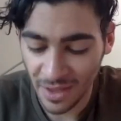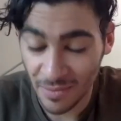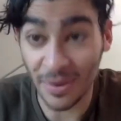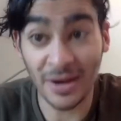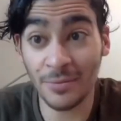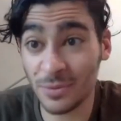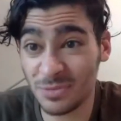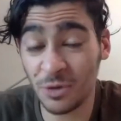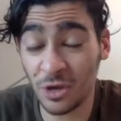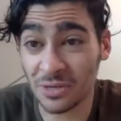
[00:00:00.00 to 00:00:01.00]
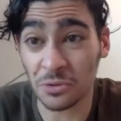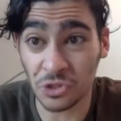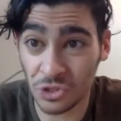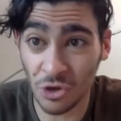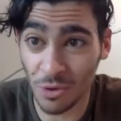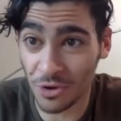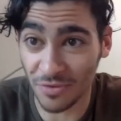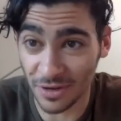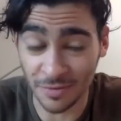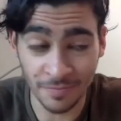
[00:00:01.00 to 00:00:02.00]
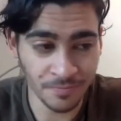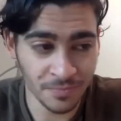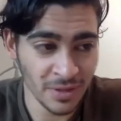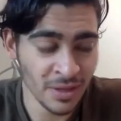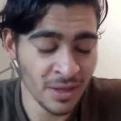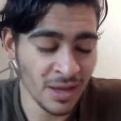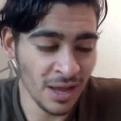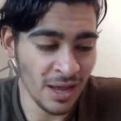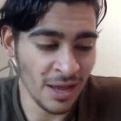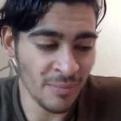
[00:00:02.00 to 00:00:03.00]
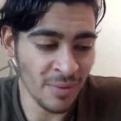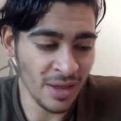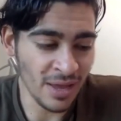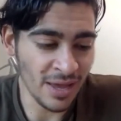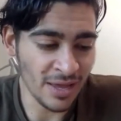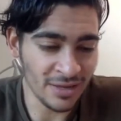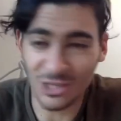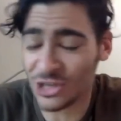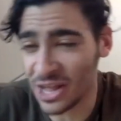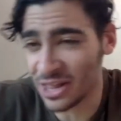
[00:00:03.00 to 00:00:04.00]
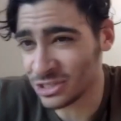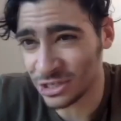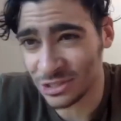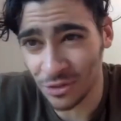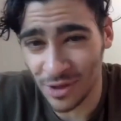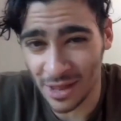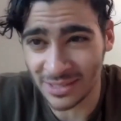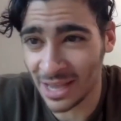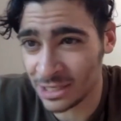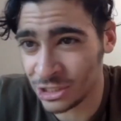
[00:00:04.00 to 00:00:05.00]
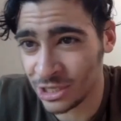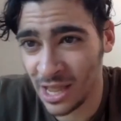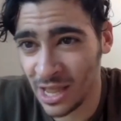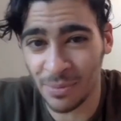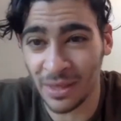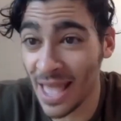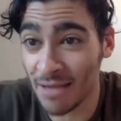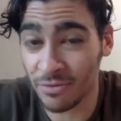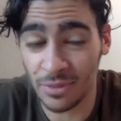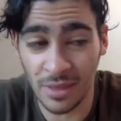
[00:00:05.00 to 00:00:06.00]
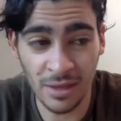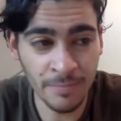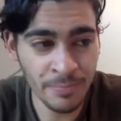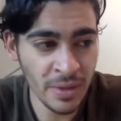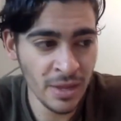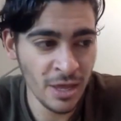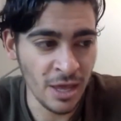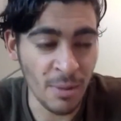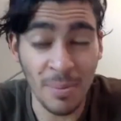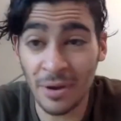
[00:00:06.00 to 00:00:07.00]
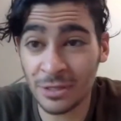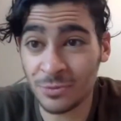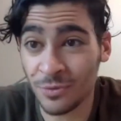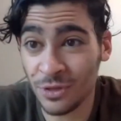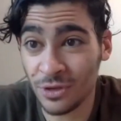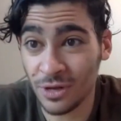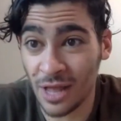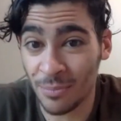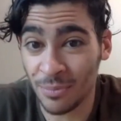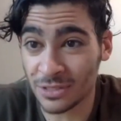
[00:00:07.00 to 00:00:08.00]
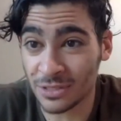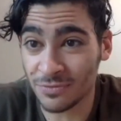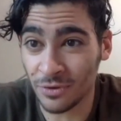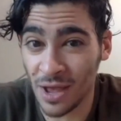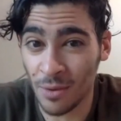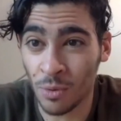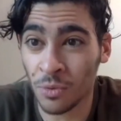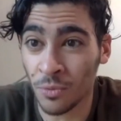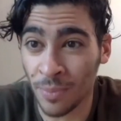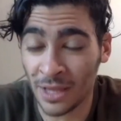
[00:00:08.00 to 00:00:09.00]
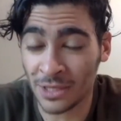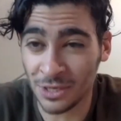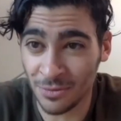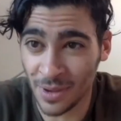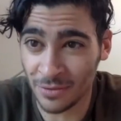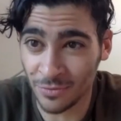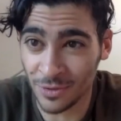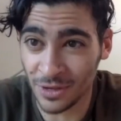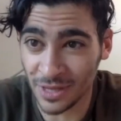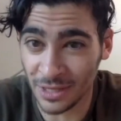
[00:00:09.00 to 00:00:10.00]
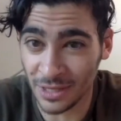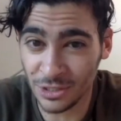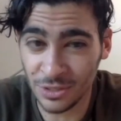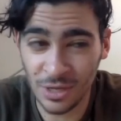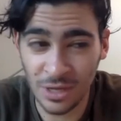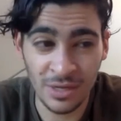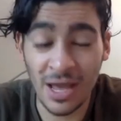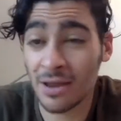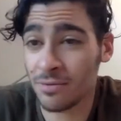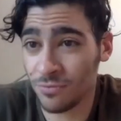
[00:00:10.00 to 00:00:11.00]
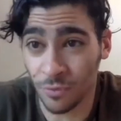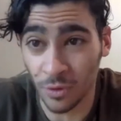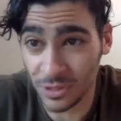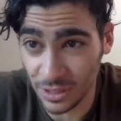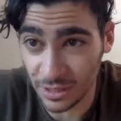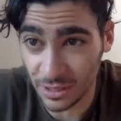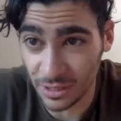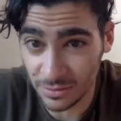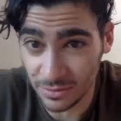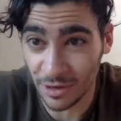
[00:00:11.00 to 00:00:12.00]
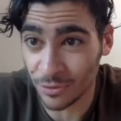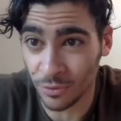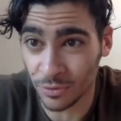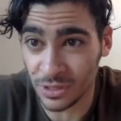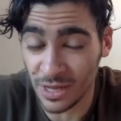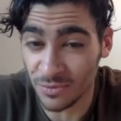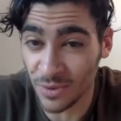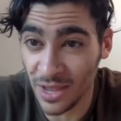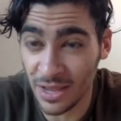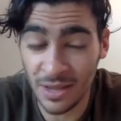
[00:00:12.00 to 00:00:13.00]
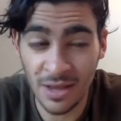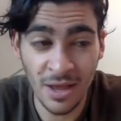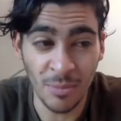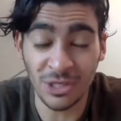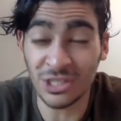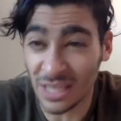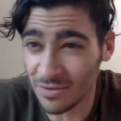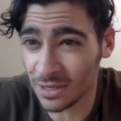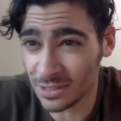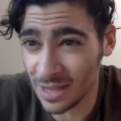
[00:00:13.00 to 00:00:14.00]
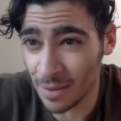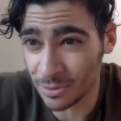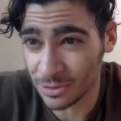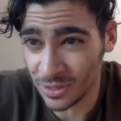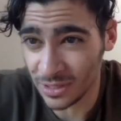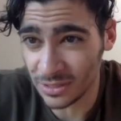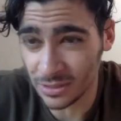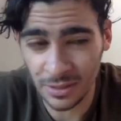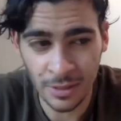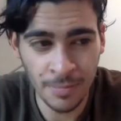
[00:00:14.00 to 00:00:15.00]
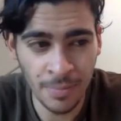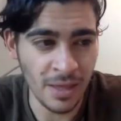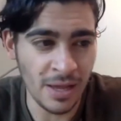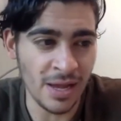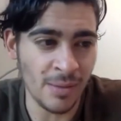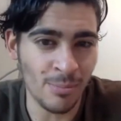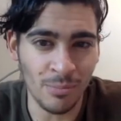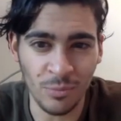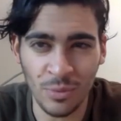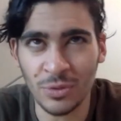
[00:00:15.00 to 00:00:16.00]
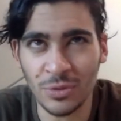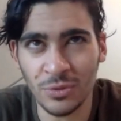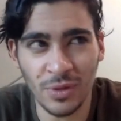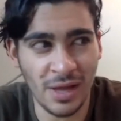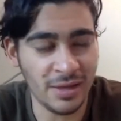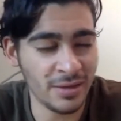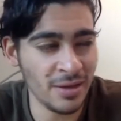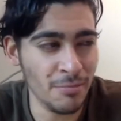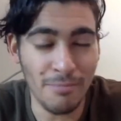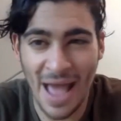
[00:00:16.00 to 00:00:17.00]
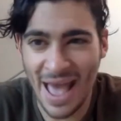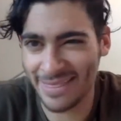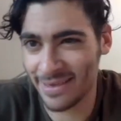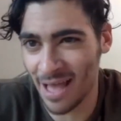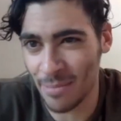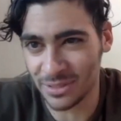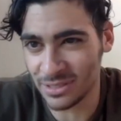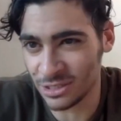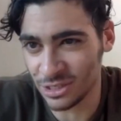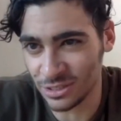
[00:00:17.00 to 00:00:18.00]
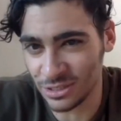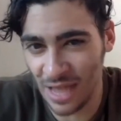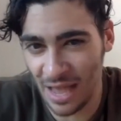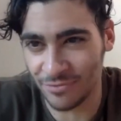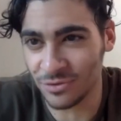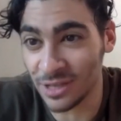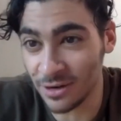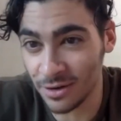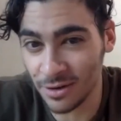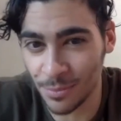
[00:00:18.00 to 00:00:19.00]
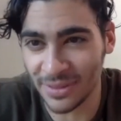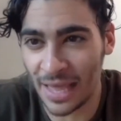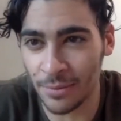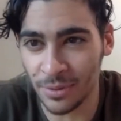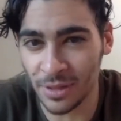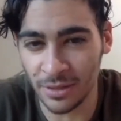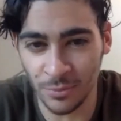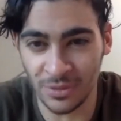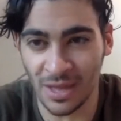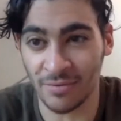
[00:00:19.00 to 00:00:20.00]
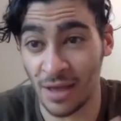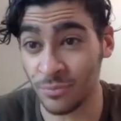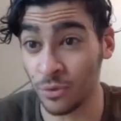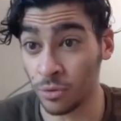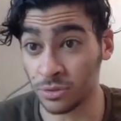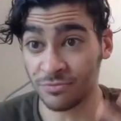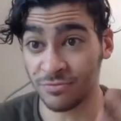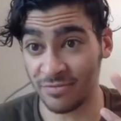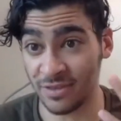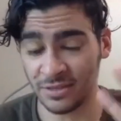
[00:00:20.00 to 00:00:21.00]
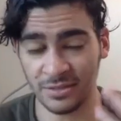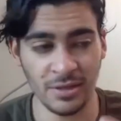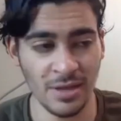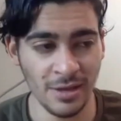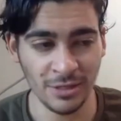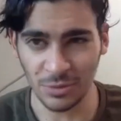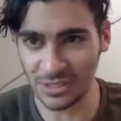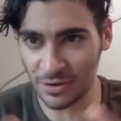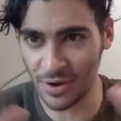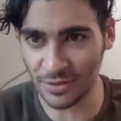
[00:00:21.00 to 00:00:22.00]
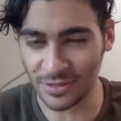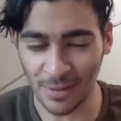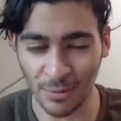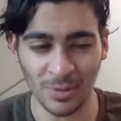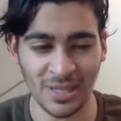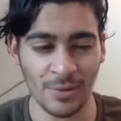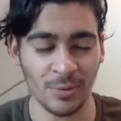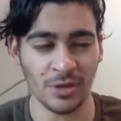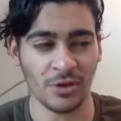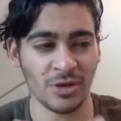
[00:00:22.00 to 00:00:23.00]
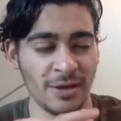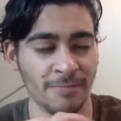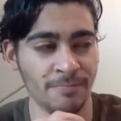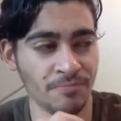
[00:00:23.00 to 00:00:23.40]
but it was because I was so motivated. Um, and he challenged us to learn how to touch type, like everything. And my parents were really good at helping us figure out what we were passionate about from a young age, not forcing it down our throats in any way, but just giving us the opportunities um, we would do like math competitions after dinner. My dad would be like, we have I'm the oldest of five kids, so we'd sit around the table, and my dad would be like, okay,